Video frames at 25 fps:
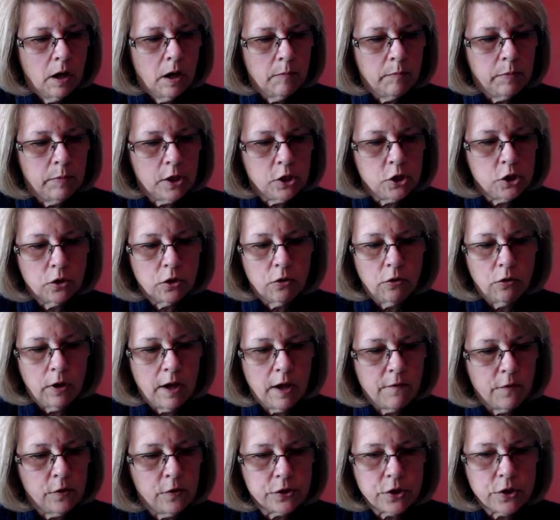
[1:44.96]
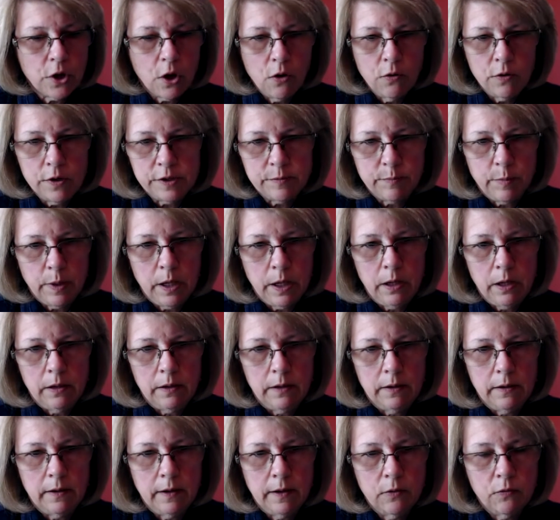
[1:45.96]
blood sugar level has always
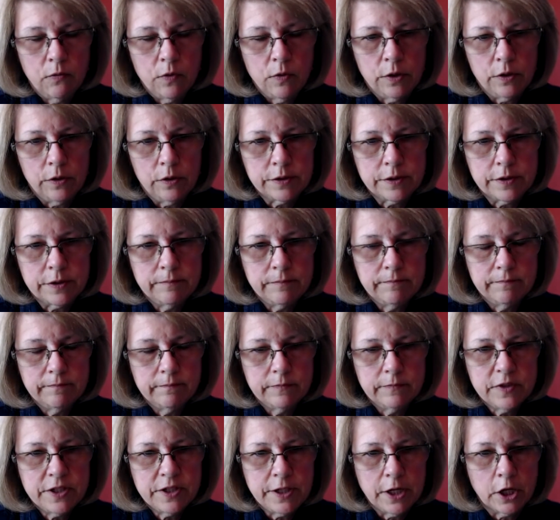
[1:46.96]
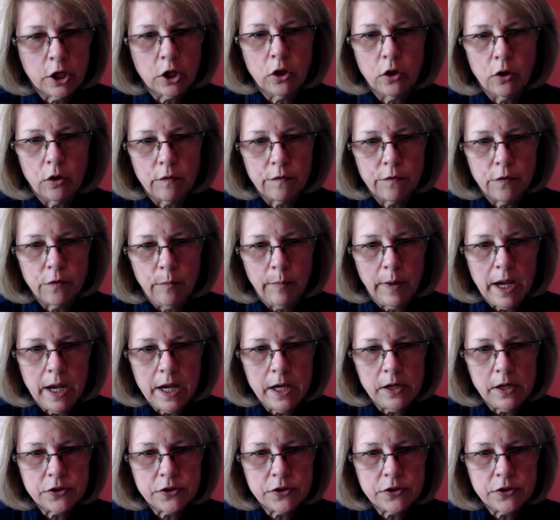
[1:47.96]
been a real stickler for me.